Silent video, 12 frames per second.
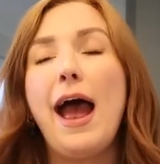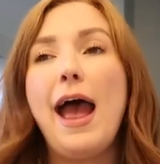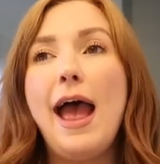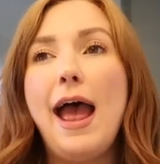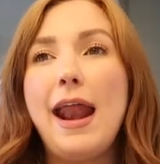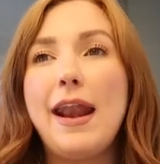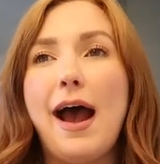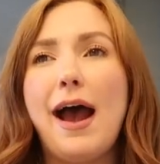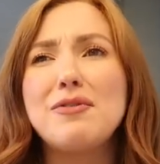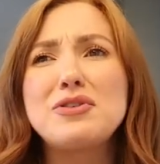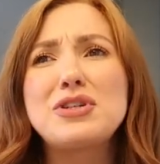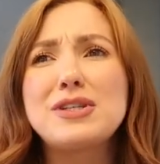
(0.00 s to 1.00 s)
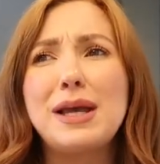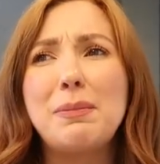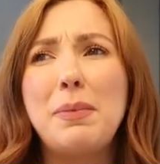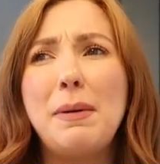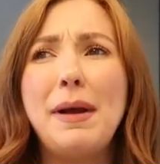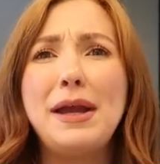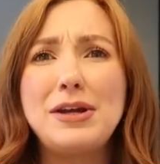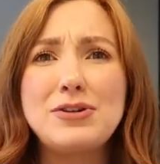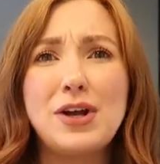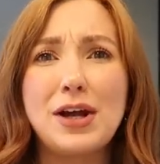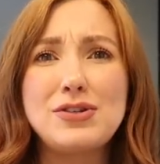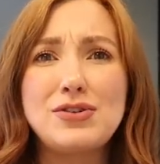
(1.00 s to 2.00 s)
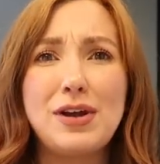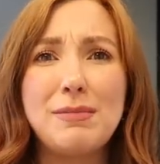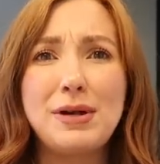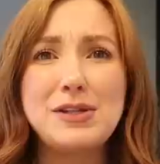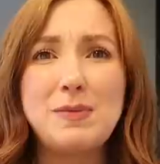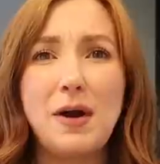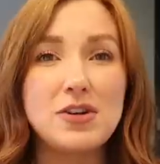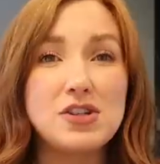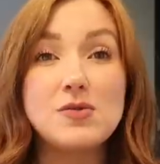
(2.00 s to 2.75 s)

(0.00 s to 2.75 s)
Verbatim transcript: And I was just like, but my contractions are eight minutes apart.